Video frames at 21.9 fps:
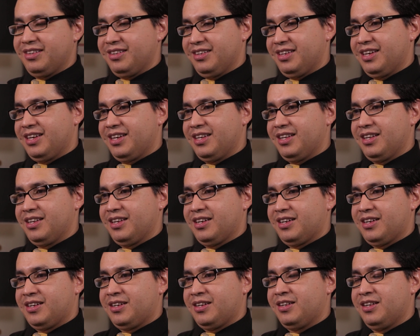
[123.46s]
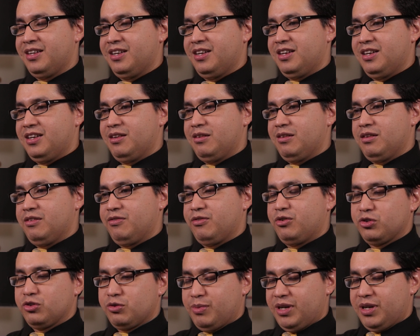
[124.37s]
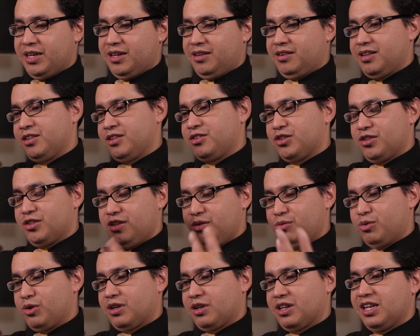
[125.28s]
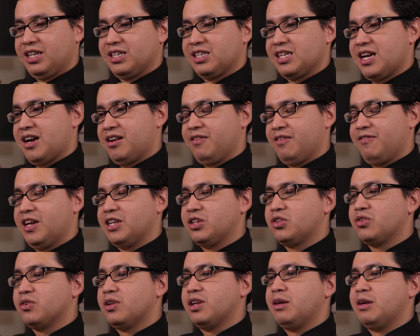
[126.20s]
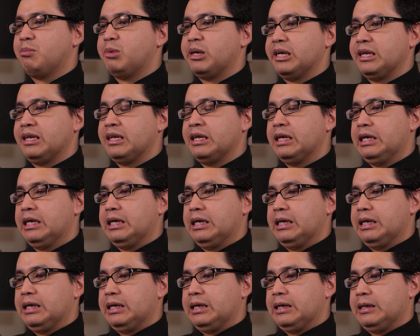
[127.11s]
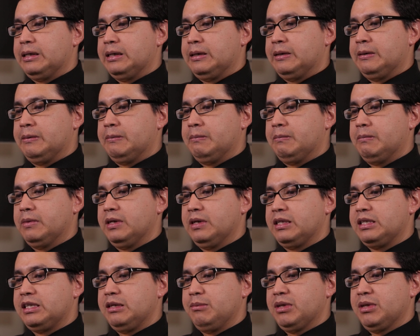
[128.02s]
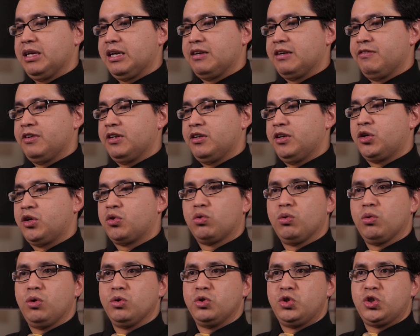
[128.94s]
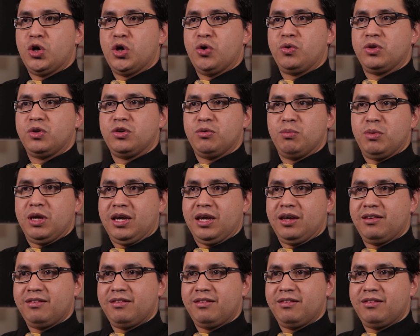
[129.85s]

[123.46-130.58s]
And uh, of course, my attorney worked things out eventually, but um, it seemed like a very cruel joke to me